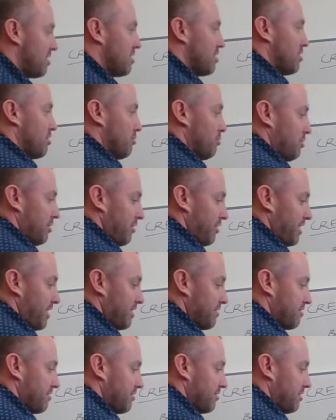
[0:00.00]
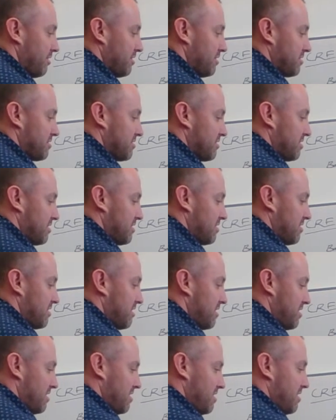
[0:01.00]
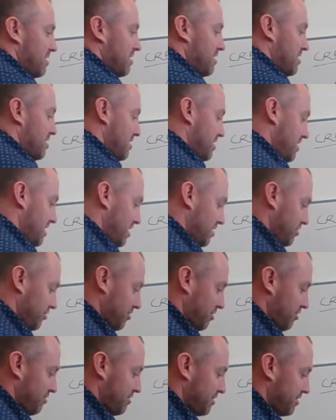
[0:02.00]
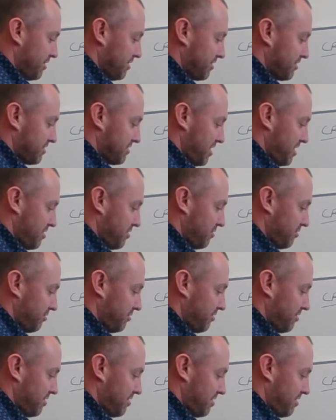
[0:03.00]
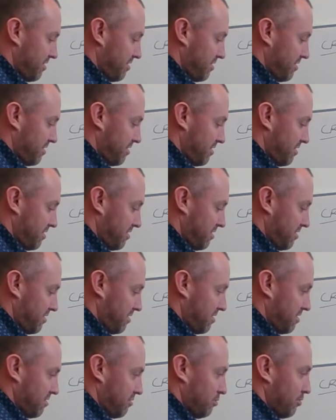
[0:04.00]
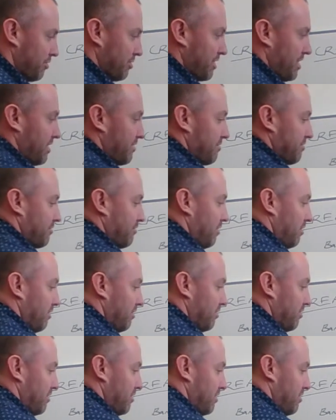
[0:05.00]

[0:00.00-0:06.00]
with $100, and you're crediting sales with $100.